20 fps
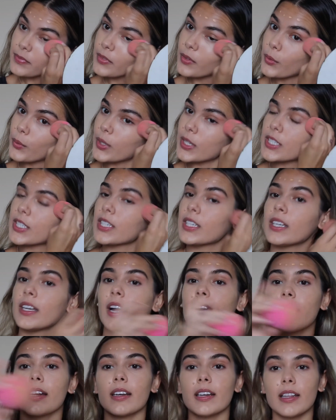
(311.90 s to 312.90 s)
Which,
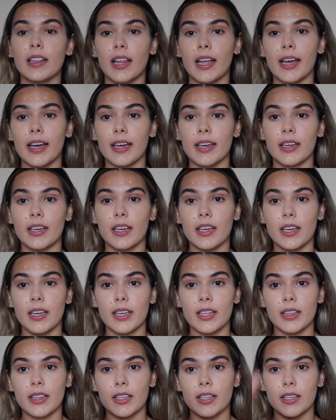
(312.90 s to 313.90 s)
not gonna lie,
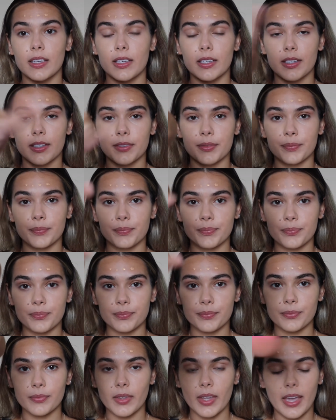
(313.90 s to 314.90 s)
in the
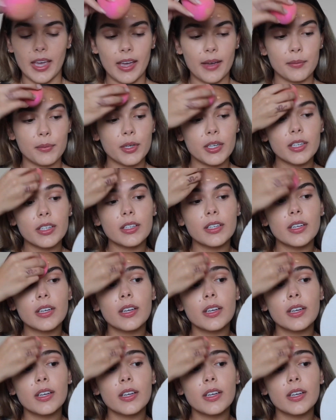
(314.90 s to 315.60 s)
camera,